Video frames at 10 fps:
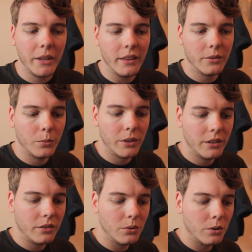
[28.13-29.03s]
me this
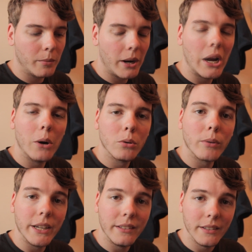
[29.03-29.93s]
week to talk about how
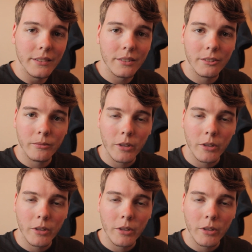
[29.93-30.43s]
great he is.